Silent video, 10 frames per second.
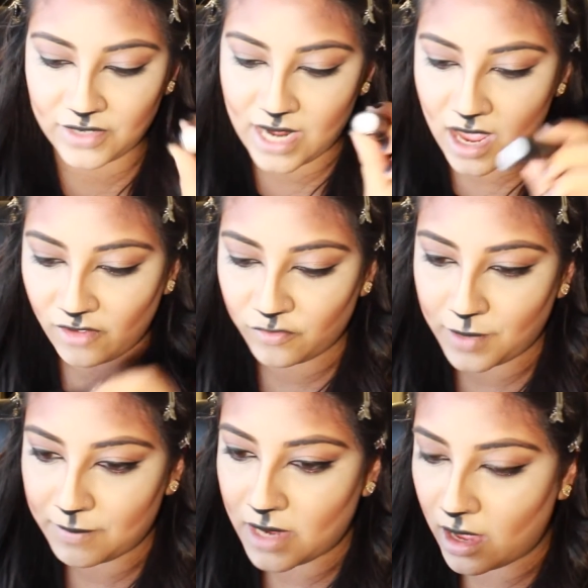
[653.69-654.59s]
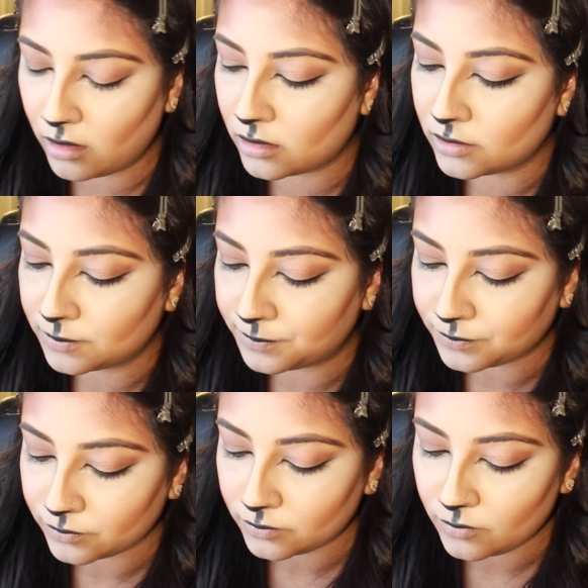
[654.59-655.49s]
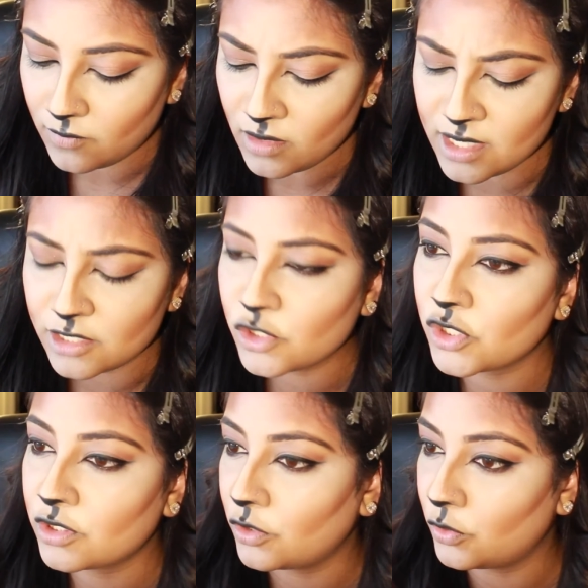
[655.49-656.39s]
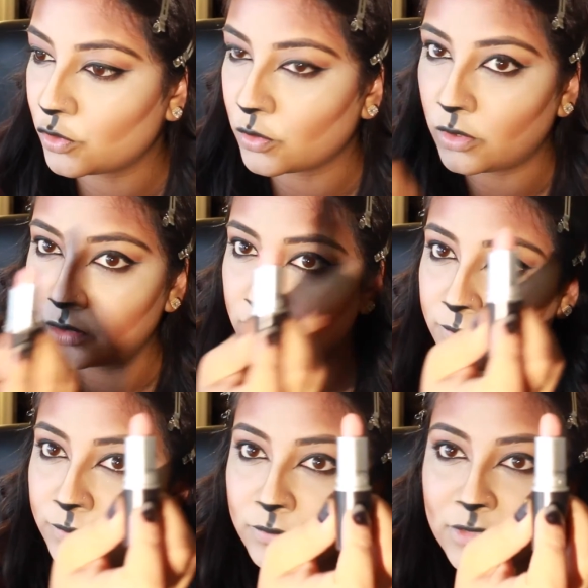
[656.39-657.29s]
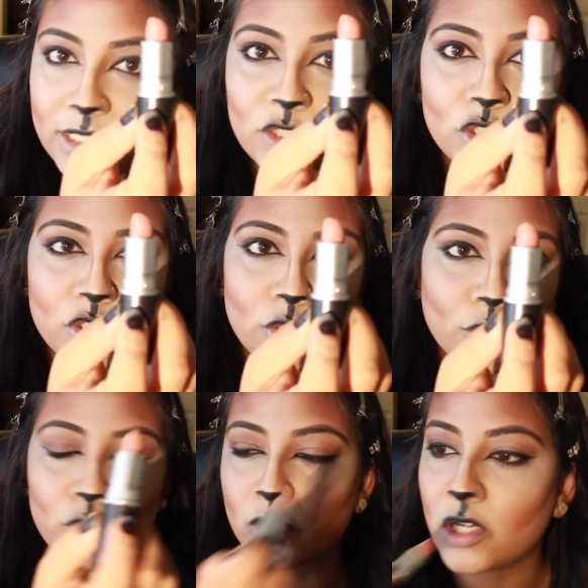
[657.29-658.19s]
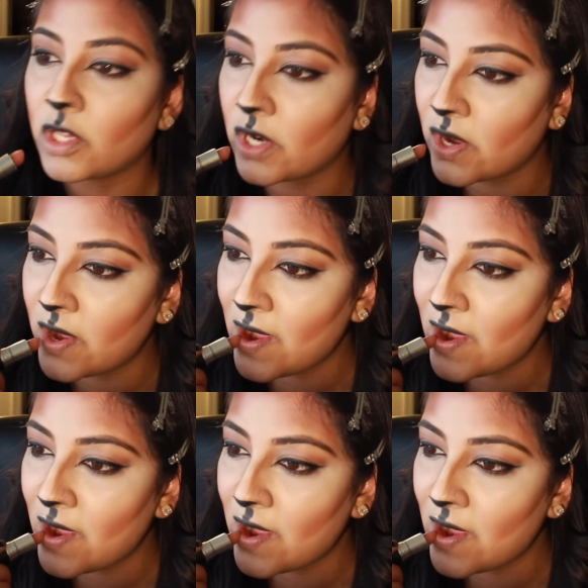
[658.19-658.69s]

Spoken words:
and Half by MAC. And it's just a neutral. And it's just a neutral color.